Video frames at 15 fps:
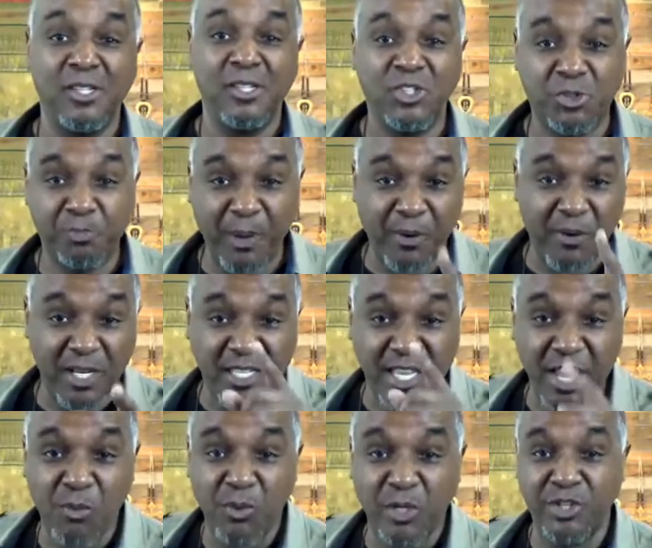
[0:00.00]
Spirit is
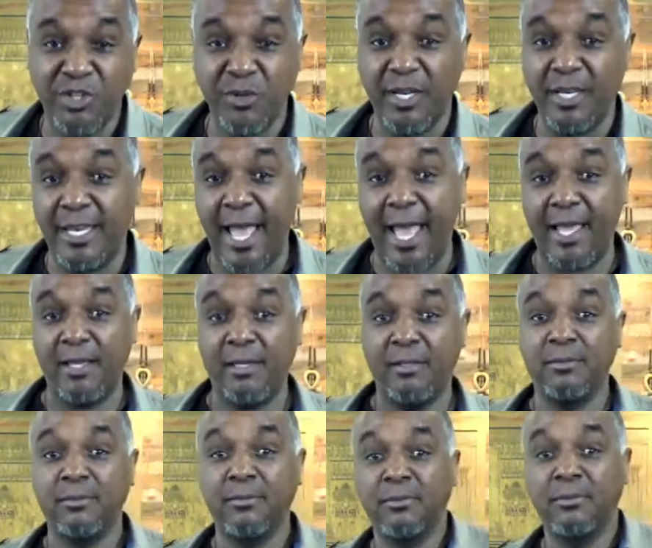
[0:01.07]
here with you today.
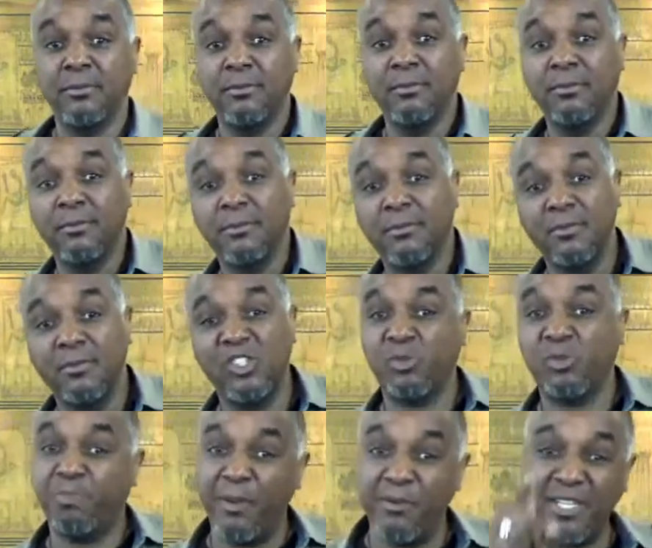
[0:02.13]

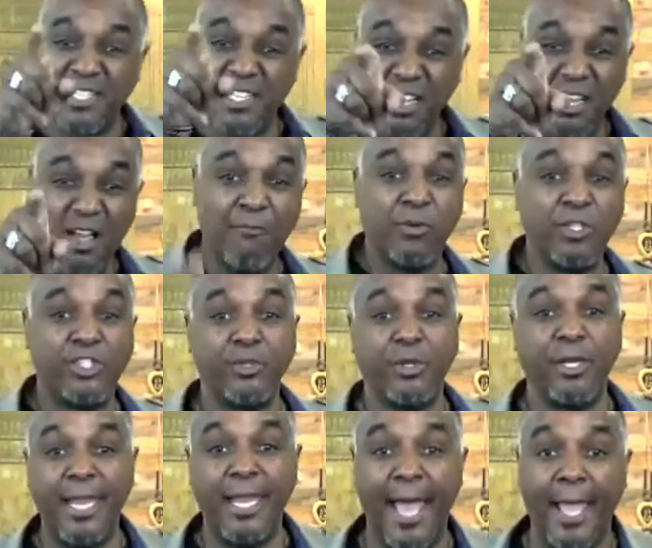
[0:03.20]
Spirit is in love with
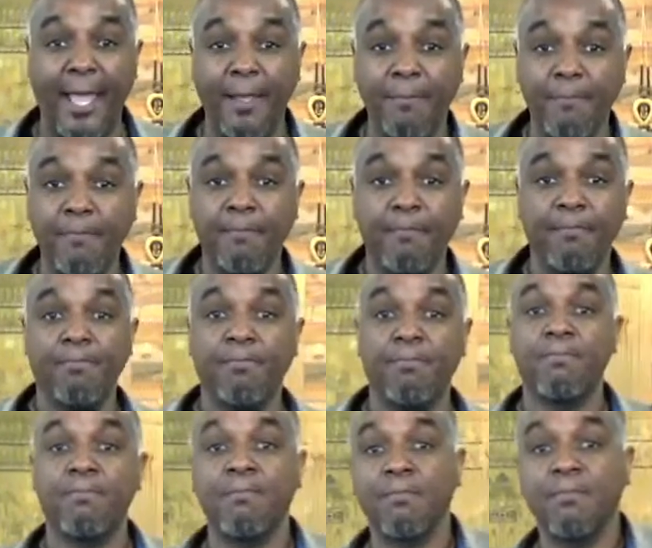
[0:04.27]
you today.
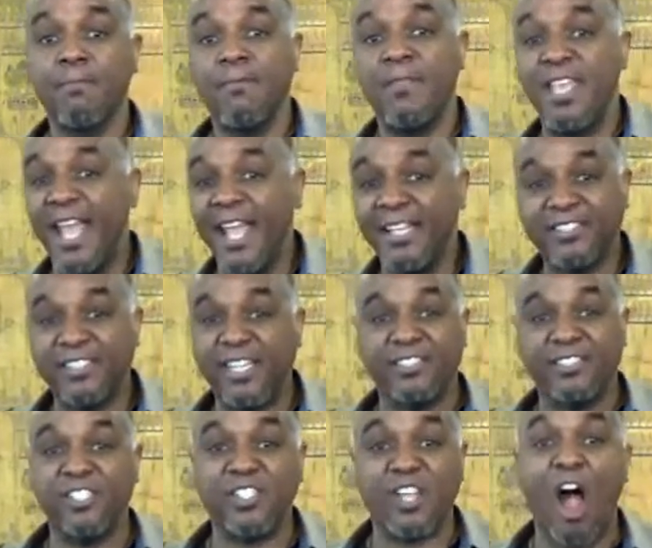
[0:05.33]
The
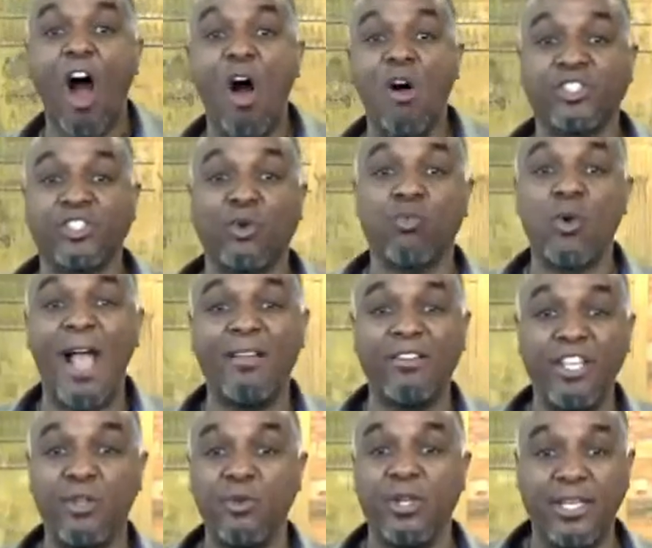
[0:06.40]
ancestors are all
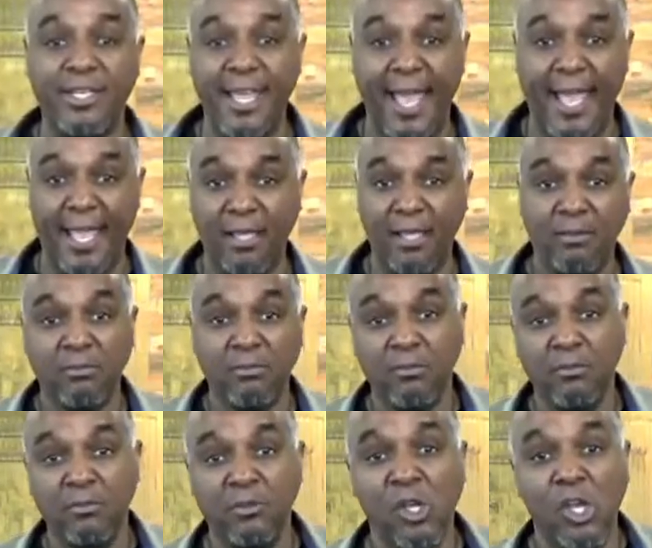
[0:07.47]
surrounding you today.
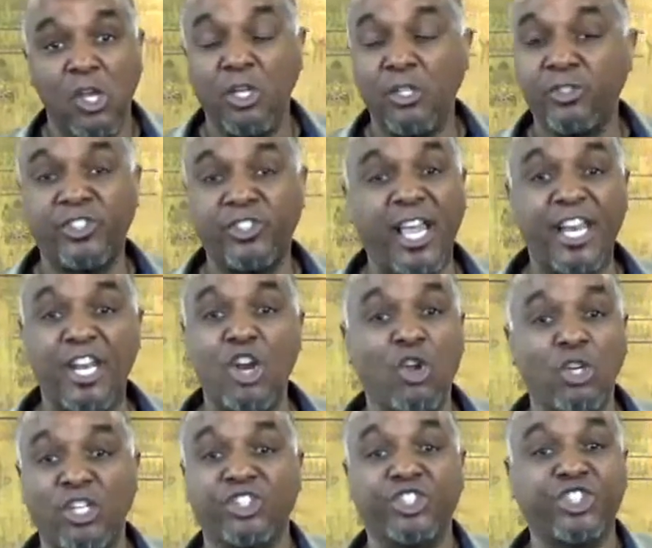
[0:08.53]
You're standing
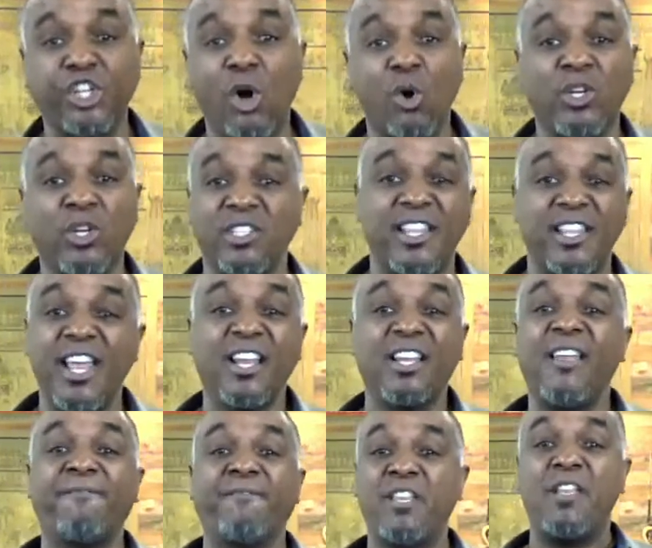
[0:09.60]
on their shoulders and they're
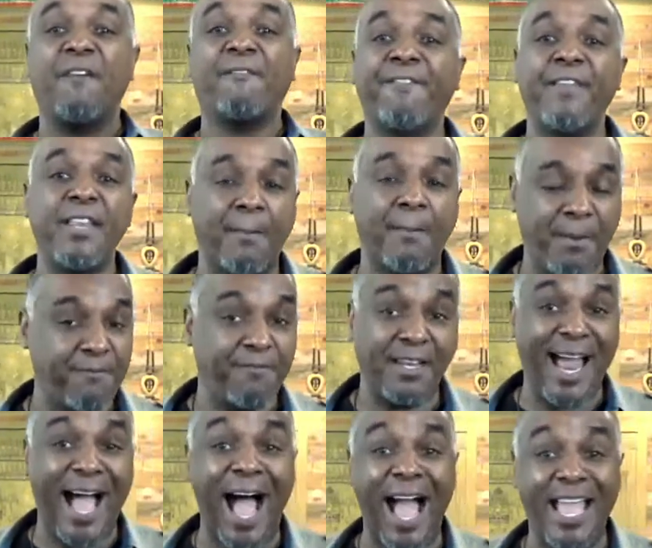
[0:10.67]
lifting your feet up
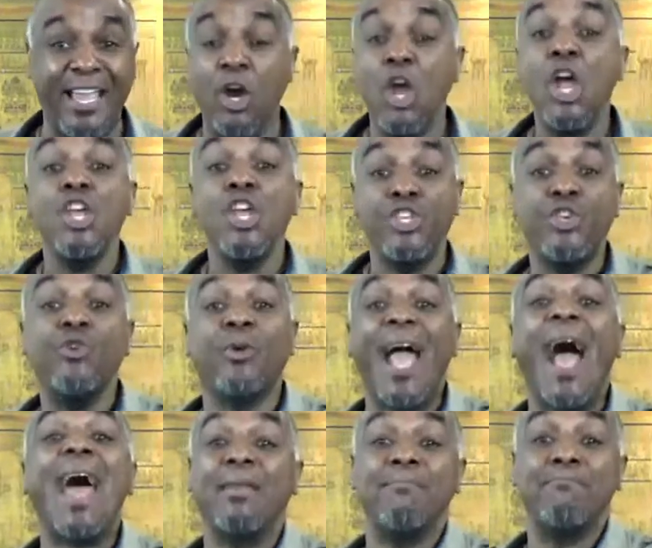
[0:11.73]
even higher. You
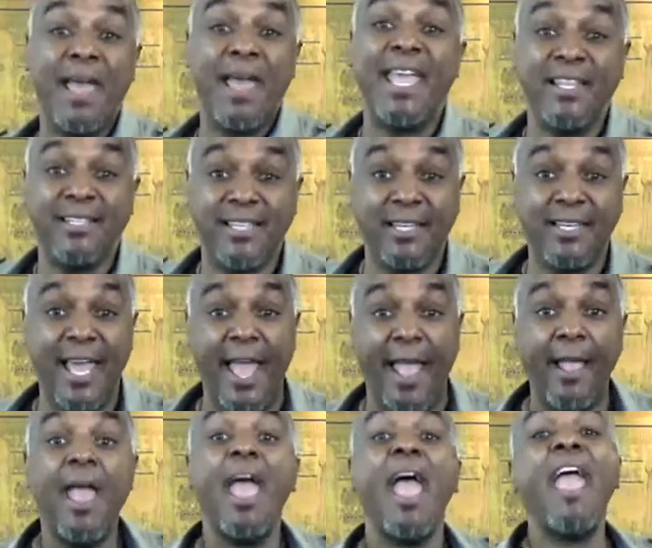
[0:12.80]
got it made
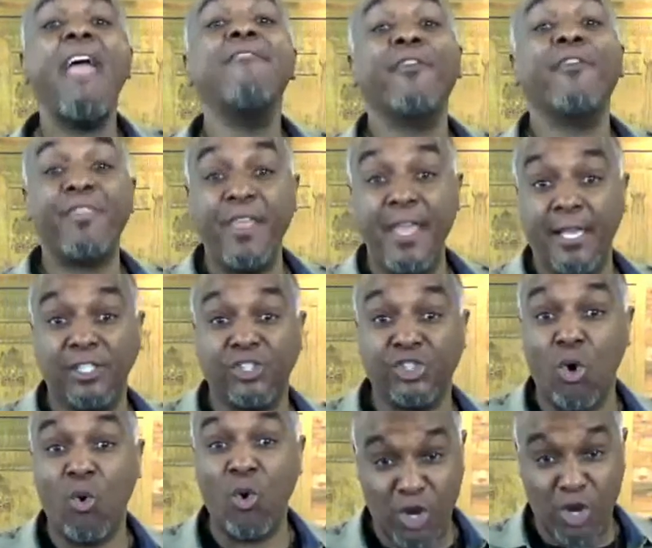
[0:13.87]
today. Everything is
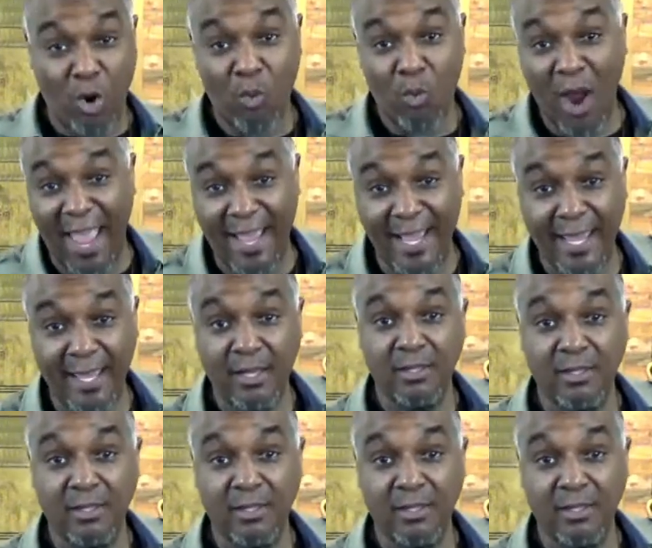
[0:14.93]
going your way.